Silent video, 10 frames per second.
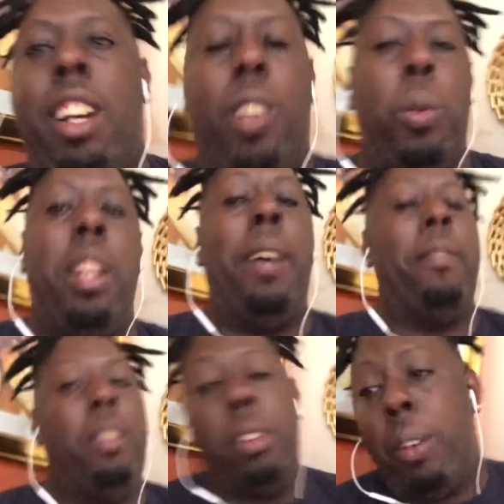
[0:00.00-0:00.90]
code. I'm
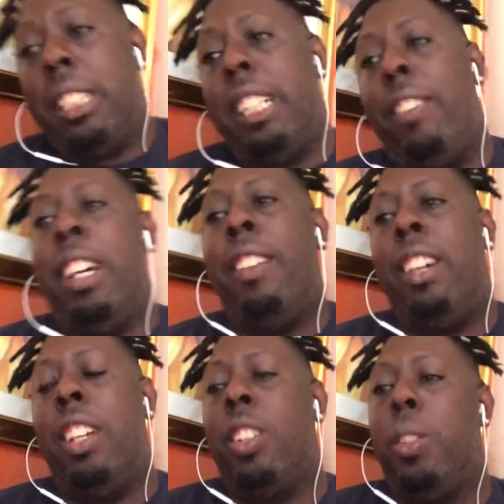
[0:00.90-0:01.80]
feeling WhatsApp now have
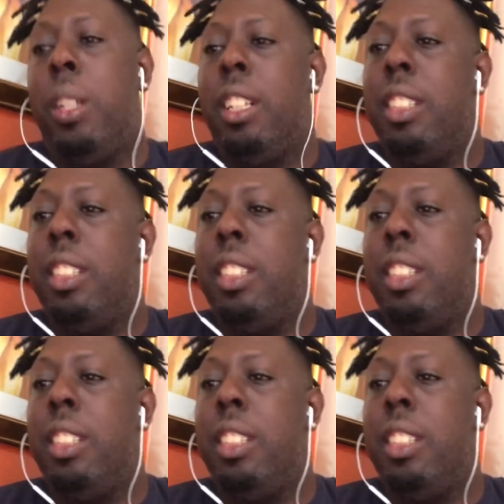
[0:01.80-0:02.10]
on a code.